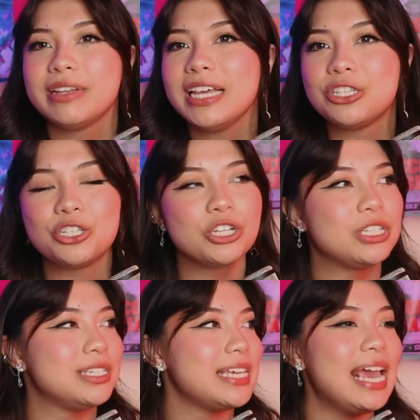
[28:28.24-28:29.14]

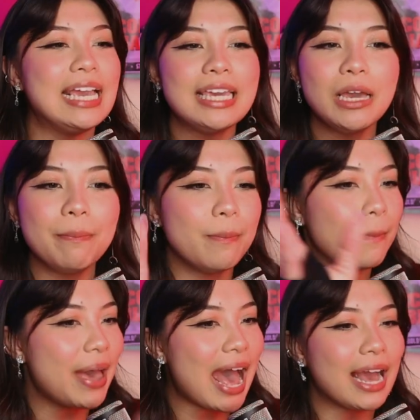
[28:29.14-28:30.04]
it's taking
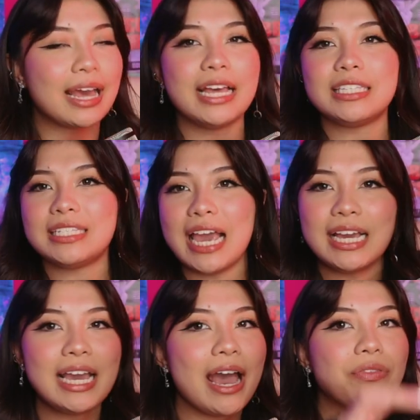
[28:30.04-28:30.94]

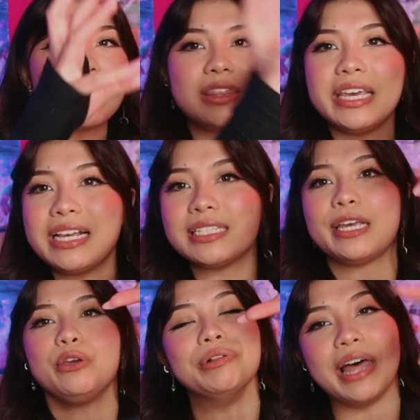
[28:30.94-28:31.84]
out the things
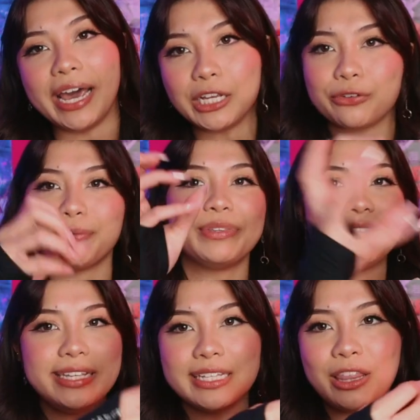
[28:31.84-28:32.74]
that you liked from
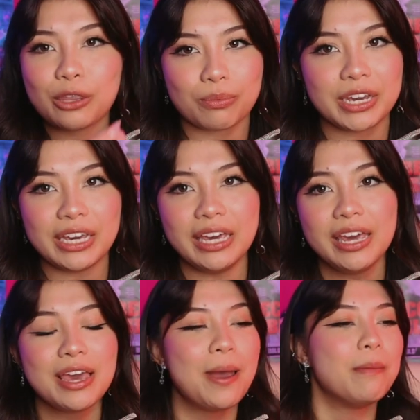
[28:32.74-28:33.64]
season 3,
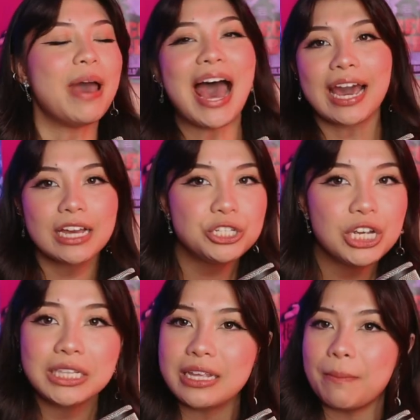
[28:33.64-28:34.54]

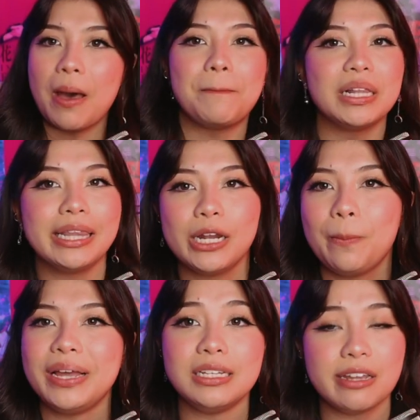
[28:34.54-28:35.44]
packaging them up a
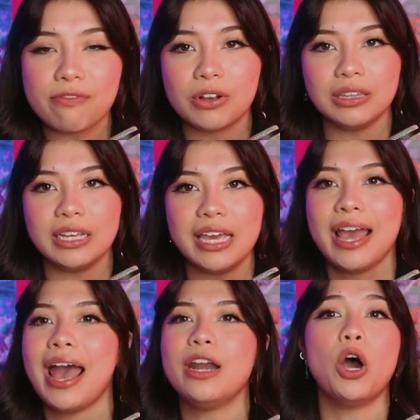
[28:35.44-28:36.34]
little bit differently
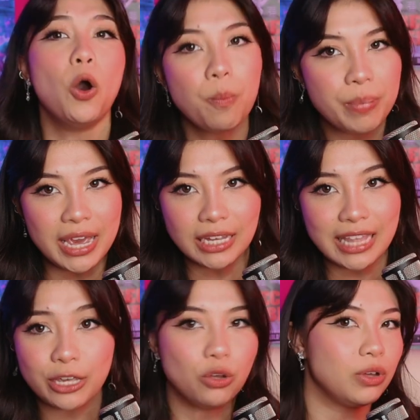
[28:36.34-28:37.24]
and hoping
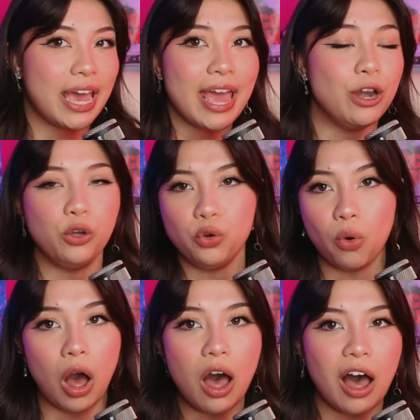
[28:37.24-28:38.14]
that you'll get an
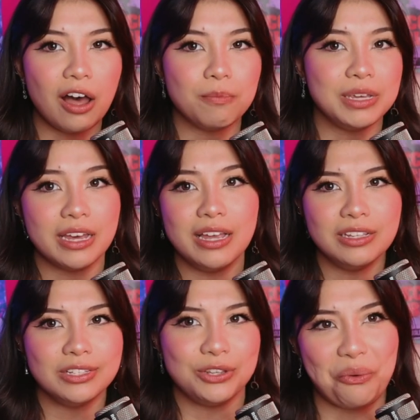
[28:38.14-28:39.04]
ooh-ah
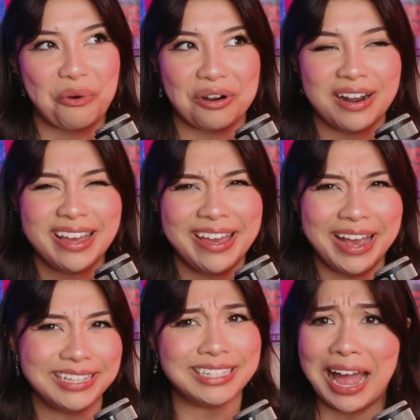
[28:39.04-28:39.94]
because you're
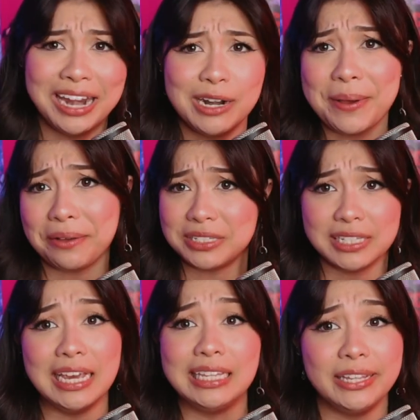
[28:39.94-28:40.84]
excited about
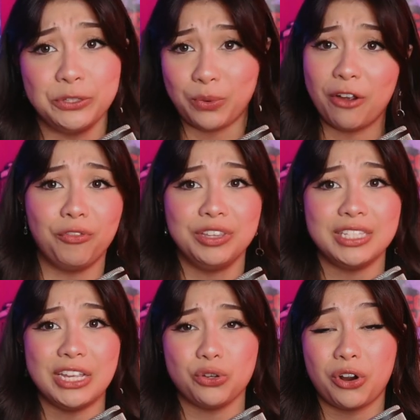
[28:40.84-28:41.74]
seeing these
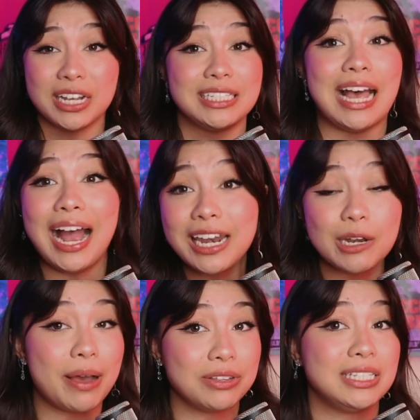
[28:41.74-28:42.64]
references or
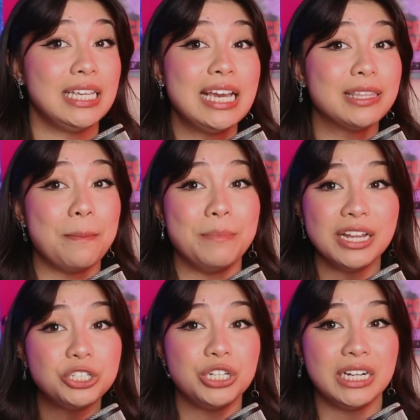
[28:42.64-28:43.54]
excited about seeing them
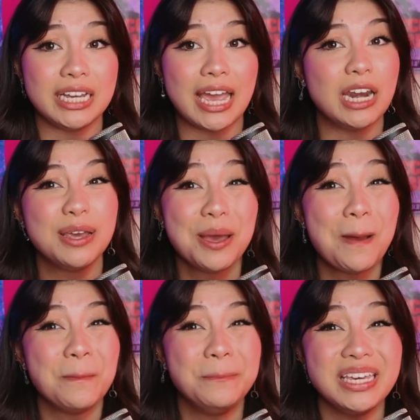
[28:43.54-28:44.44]
mention it again,
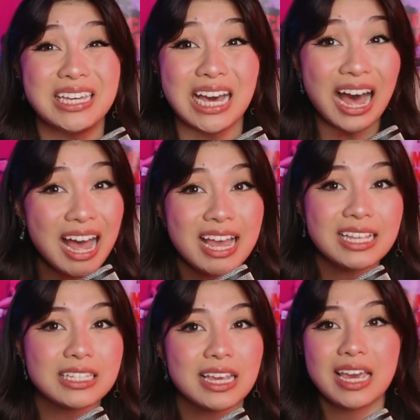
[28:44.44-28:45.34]

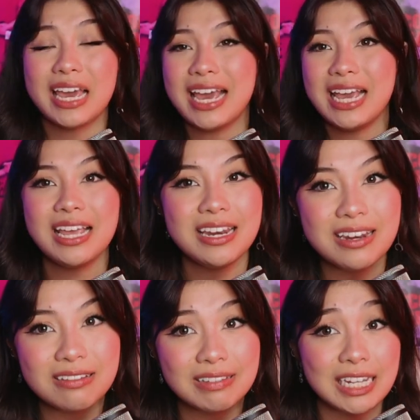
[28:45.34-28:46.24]
because
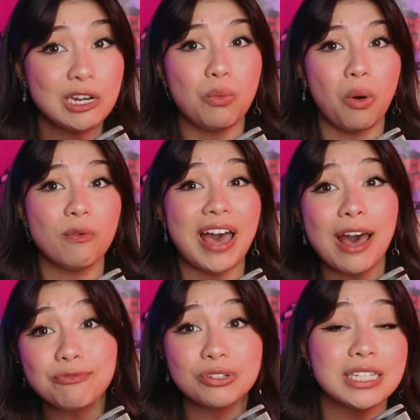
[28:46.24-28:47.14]
in Teen Wolf,
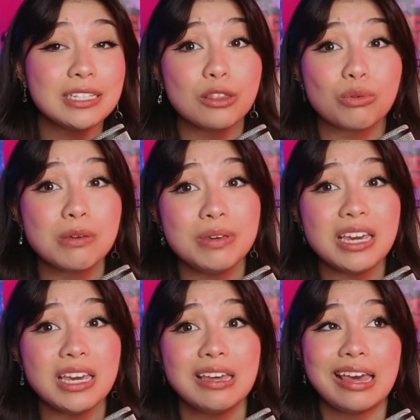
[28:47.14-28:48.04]
after season 3B,
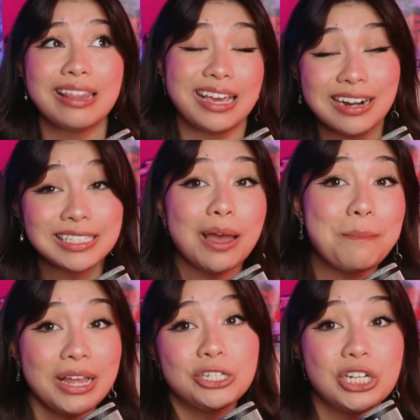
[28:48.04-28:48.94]
they kind of stopped
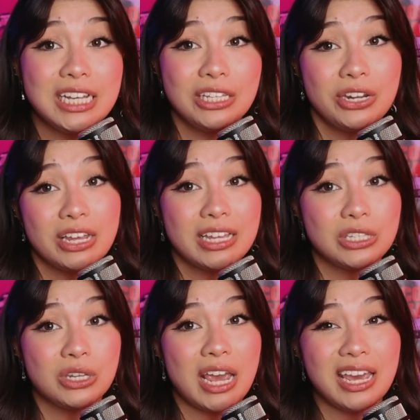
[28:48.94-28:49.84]
mentioning the
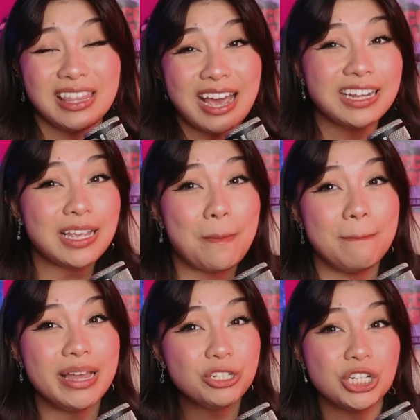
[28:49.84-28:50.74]
Gitsune. They kind of stopped
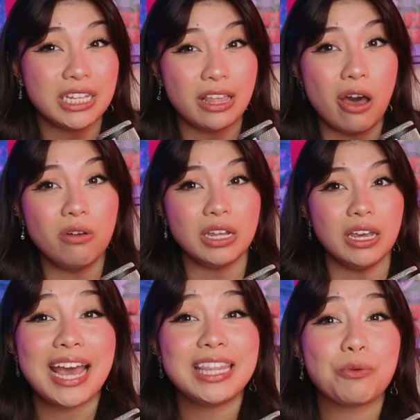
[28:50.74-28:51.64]
mentioning the
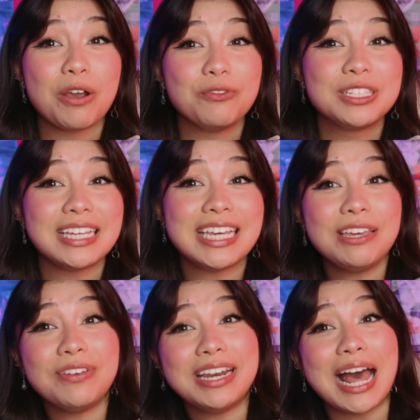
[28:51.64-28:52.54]
Oni, and they referenced it
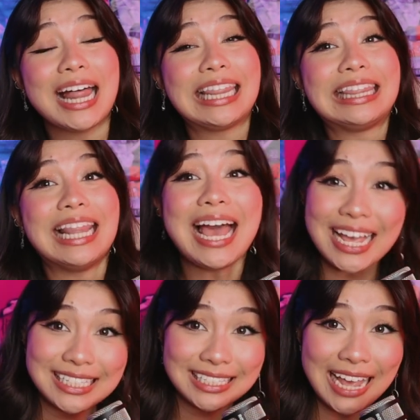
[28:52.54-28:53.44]
even
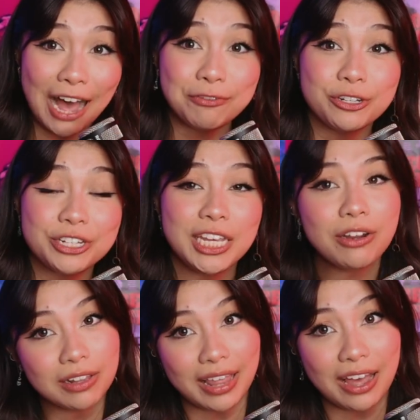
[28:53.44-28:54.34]
less after
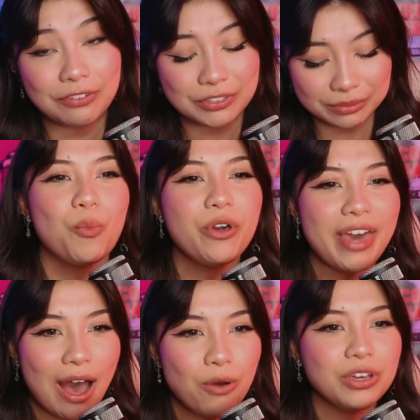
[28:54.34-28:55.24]
Kira left.
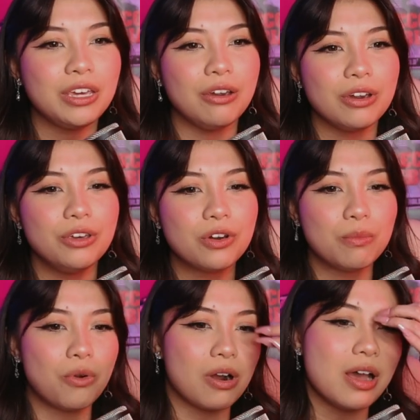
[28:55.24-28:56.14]
Without Kira
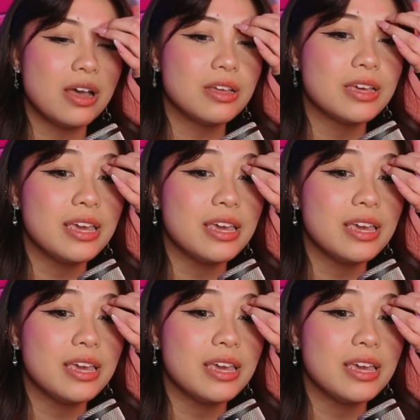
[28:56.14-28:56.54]
Yukimura,